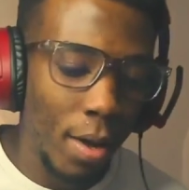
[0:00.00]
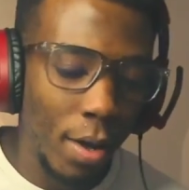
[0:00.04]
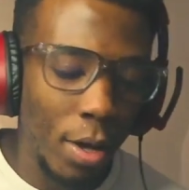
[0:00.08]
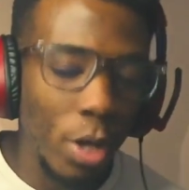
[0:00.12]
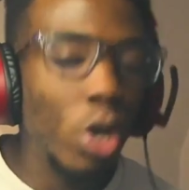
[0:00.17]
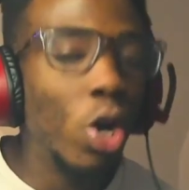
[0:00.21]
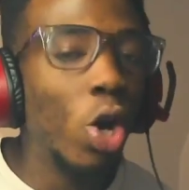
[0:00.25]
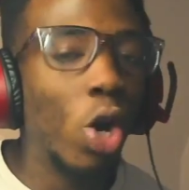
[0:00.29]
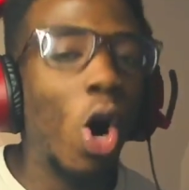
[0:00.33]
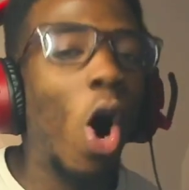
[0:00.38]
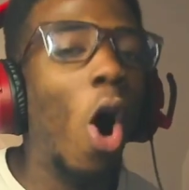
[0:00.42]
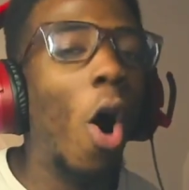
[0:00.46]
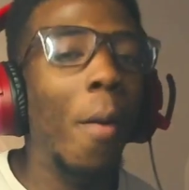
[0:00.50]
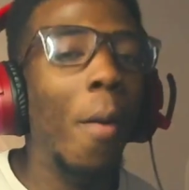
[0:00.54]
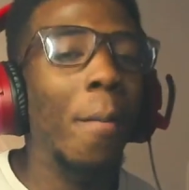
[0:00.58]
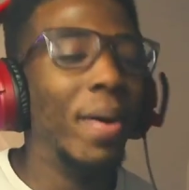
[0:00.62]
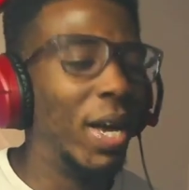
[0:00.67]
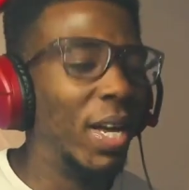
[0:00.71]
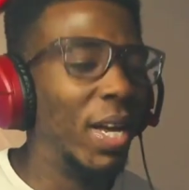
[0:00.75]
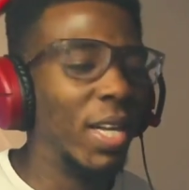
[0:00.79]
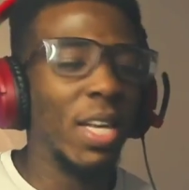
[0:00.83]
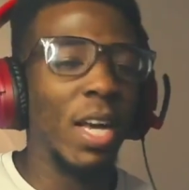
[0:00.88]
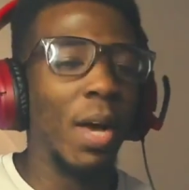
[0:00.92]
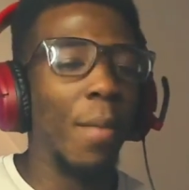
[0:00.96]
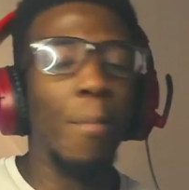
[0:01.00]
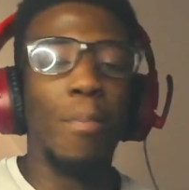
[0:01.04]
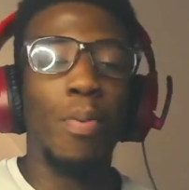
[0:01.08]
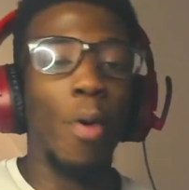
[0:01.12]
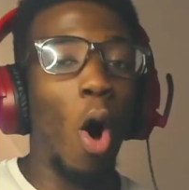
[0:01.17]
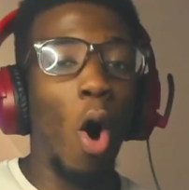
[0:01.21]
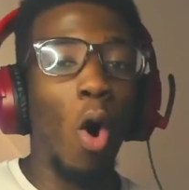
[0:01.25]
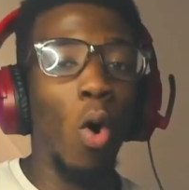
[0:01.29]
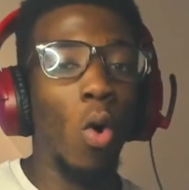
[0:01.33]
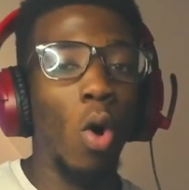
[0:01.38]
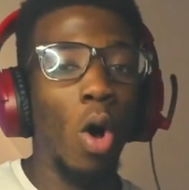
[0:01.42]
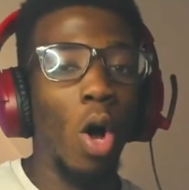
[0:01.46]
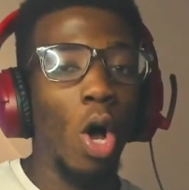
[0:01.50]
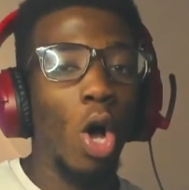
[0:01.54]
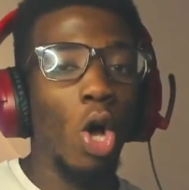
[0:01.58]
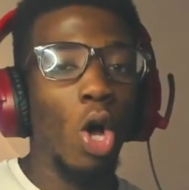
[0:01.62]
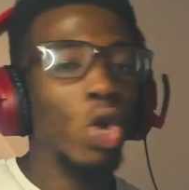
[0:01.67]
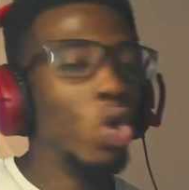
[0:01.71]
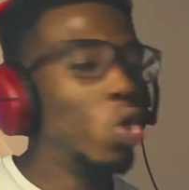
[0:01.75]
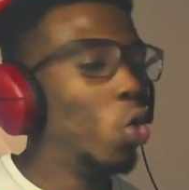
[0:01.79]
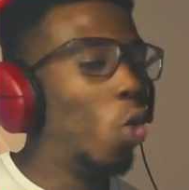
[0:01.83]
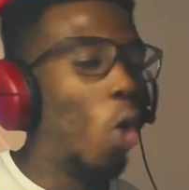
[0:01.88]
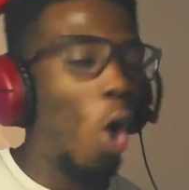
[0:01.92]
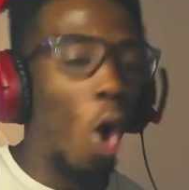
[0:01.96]
You're gonna be addicted, bro.
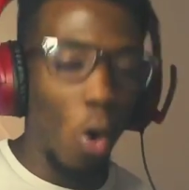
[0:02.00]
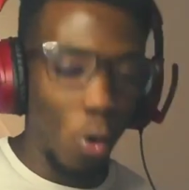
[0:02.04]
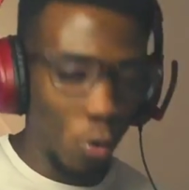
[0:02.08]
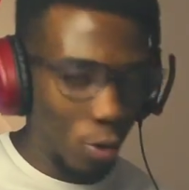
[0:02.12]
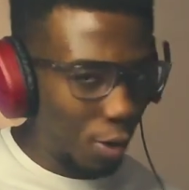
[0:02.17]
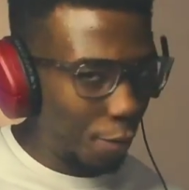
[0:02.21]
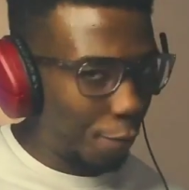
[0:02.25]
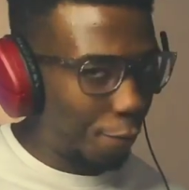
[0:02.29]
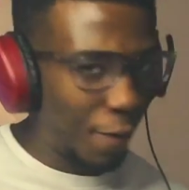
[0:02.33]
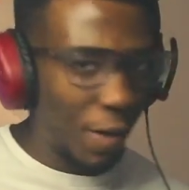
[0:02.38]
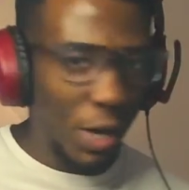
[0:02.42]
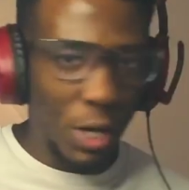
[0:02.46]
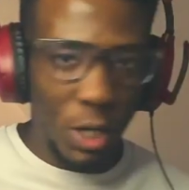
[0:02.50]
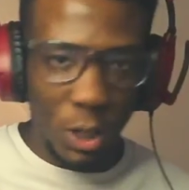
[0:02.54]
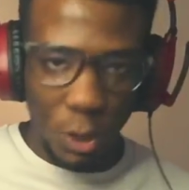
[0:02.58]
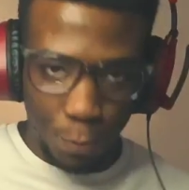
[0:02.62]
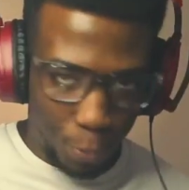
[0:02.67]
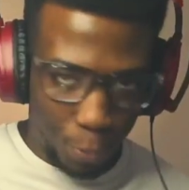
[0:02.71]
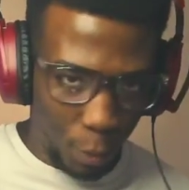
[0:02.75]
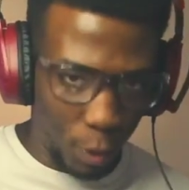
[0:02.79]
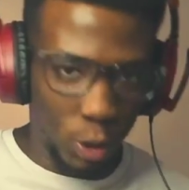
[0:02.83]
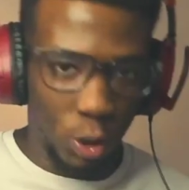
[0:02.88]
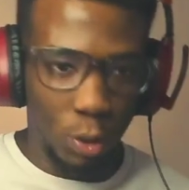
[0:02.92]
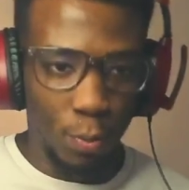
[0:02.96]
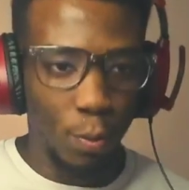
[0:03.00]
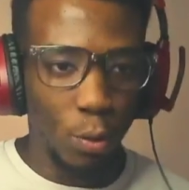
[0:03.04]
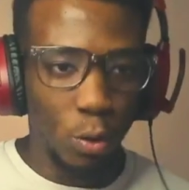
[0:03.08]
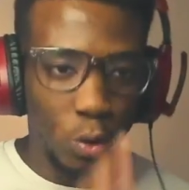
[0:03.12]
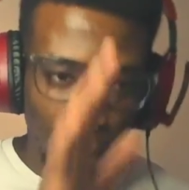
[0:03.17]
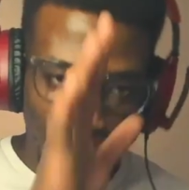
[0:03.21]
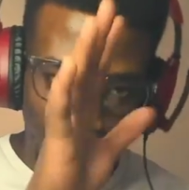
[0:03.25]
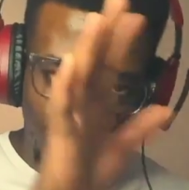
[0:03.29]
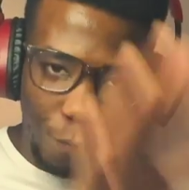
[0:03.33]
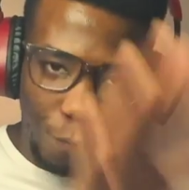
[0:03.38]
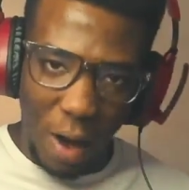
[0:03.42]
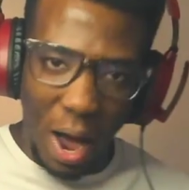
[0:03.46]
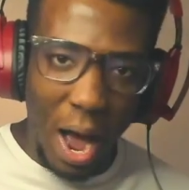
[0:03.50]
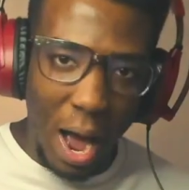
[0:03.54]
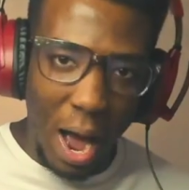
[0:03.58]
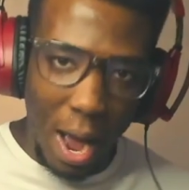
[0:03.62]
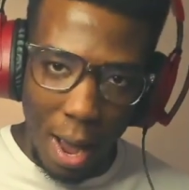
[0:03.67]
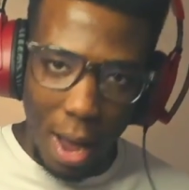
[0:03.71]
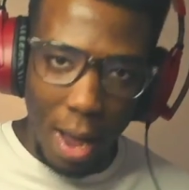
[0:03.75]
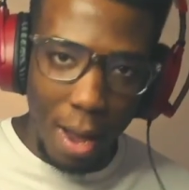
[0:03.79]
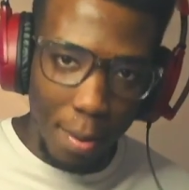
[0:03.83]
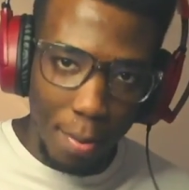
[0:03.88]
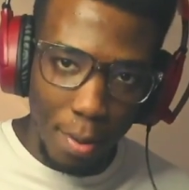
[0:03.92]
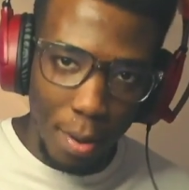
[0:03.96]
You only think it's possible to
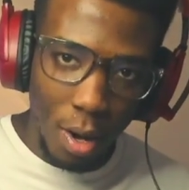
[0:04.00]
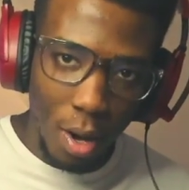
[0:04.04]
vibe